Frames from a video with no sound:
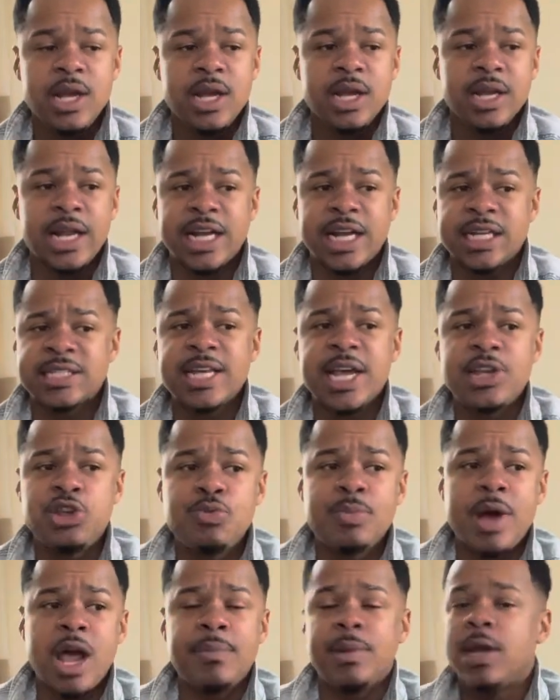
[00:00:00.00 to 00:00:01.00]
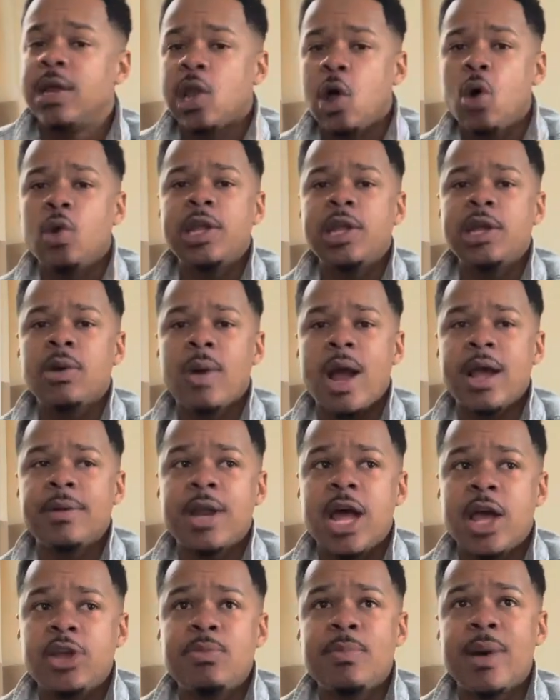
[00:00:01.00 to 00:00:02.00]
Like I say, you might be lonely right
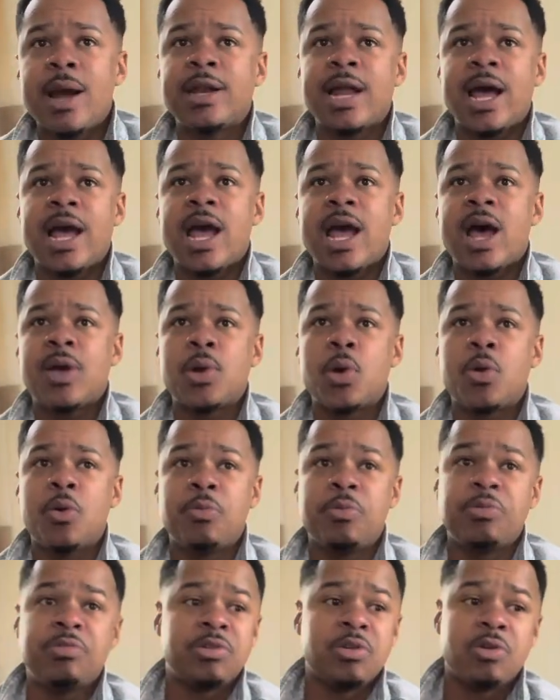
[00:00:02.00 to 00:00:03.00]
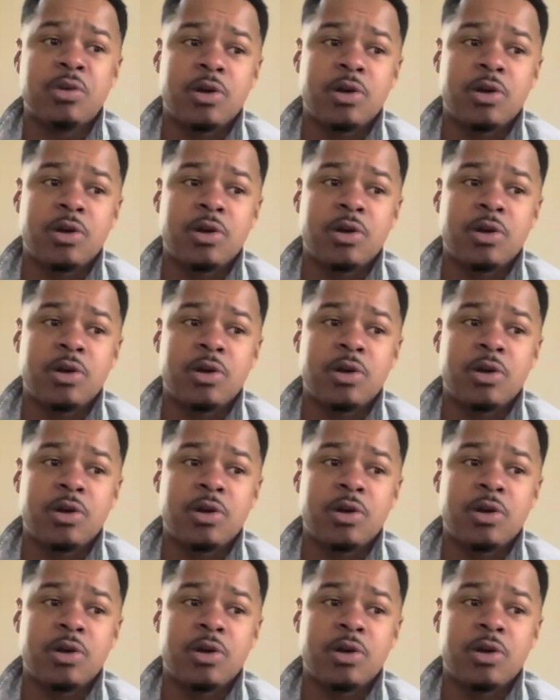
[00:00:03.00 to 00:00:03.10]
now. You might not have no, no